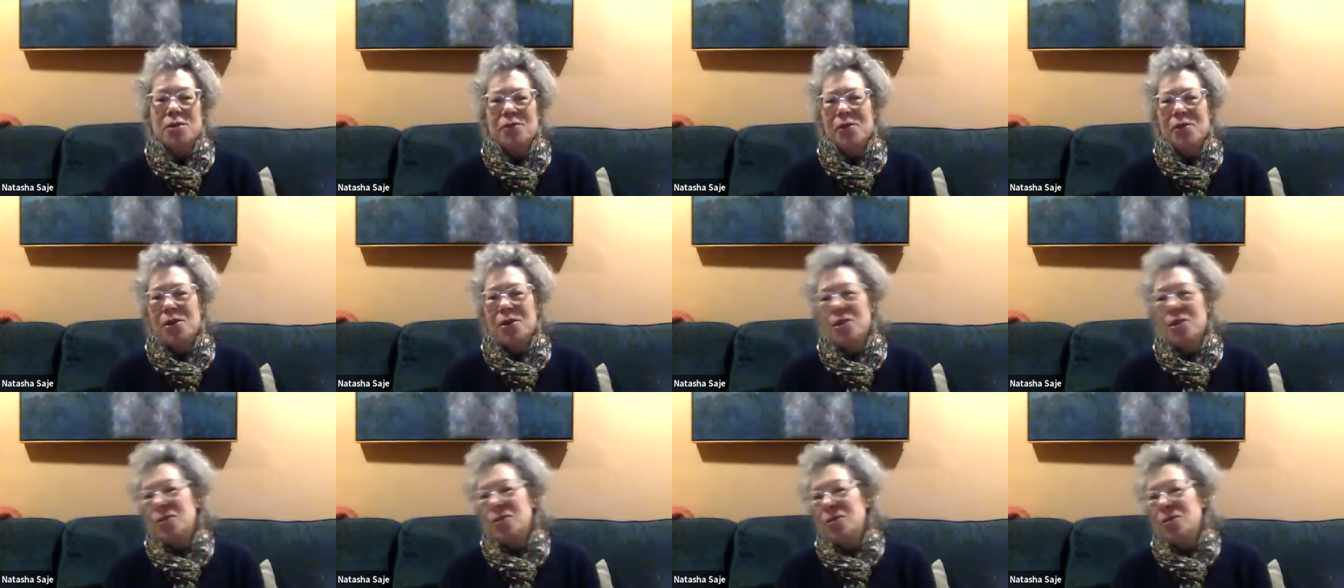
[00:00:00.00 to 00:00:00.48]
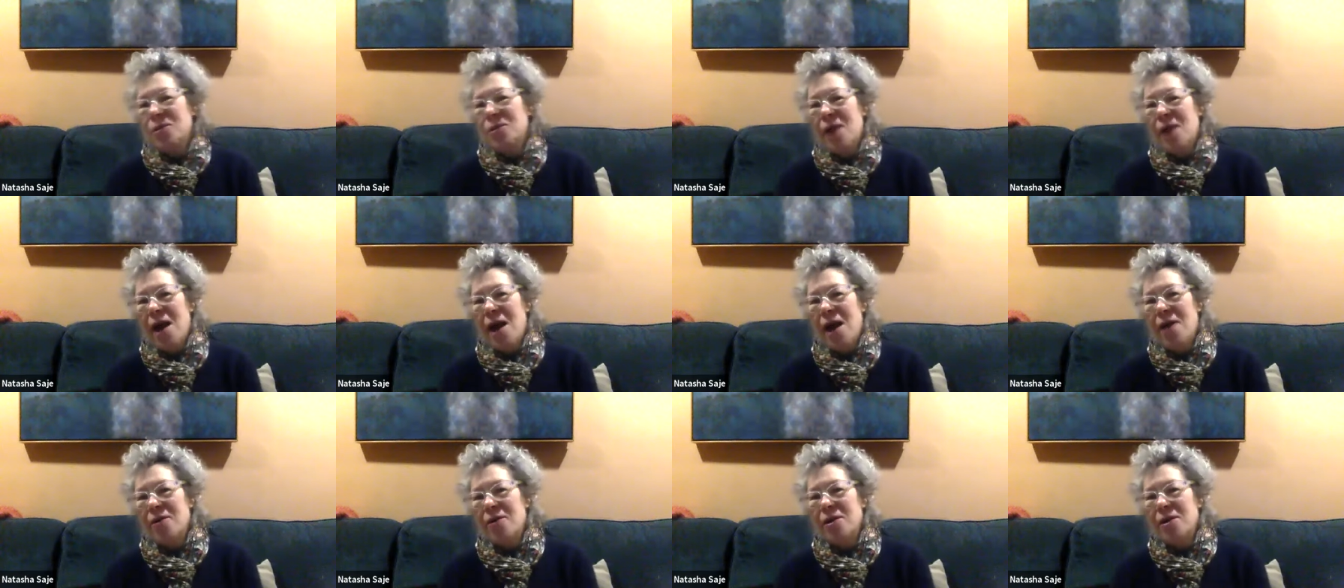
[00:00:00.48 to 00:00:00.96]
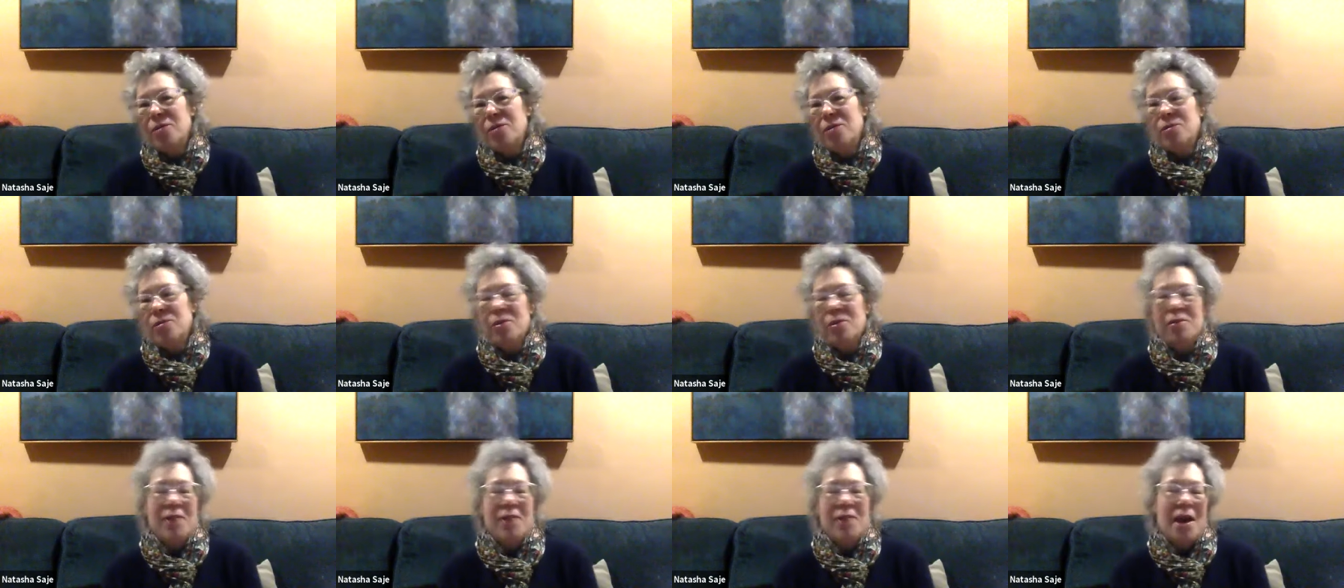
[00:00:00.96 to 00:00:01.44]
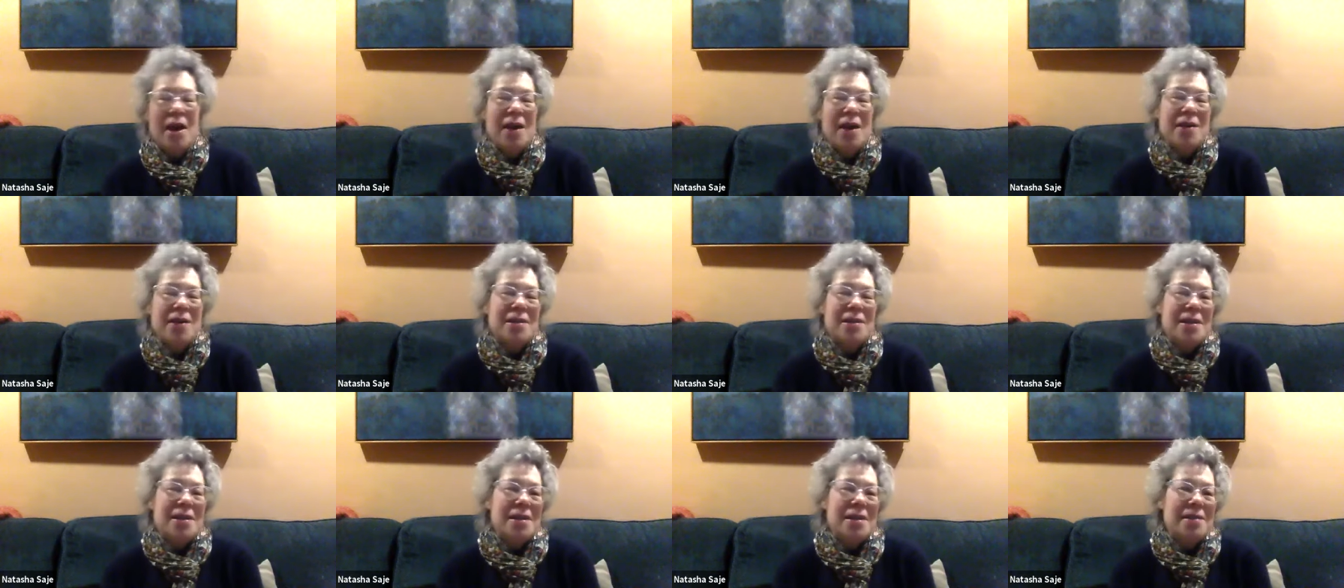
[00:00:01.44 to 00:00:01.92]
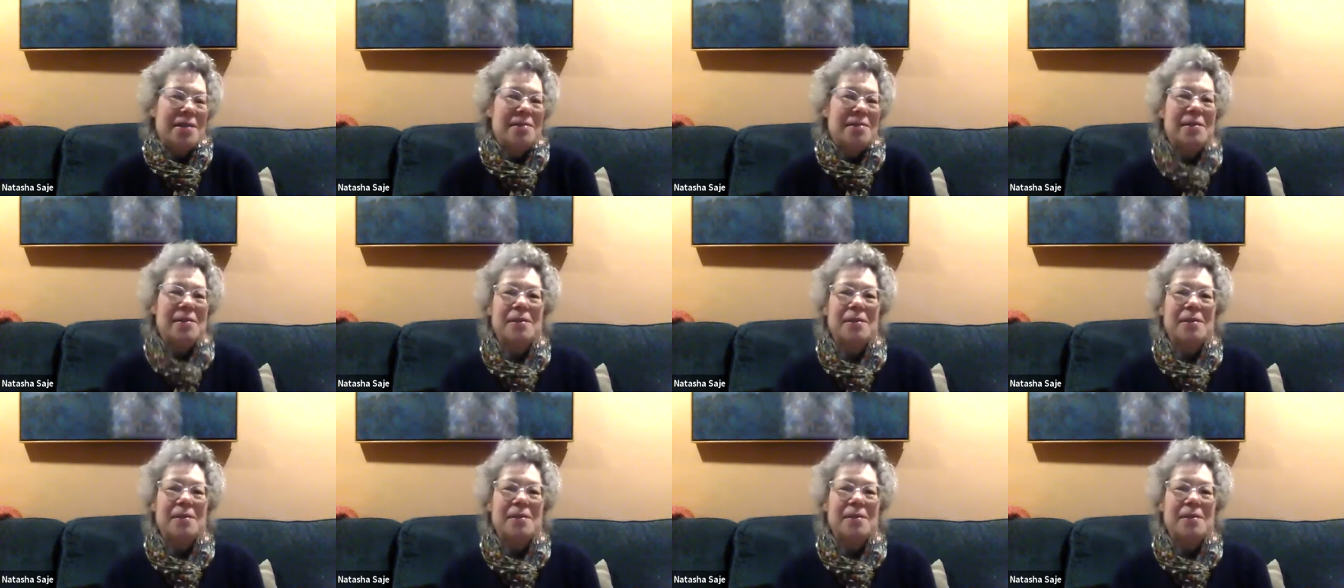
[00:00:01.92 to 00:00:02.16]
for you? How do you revise it?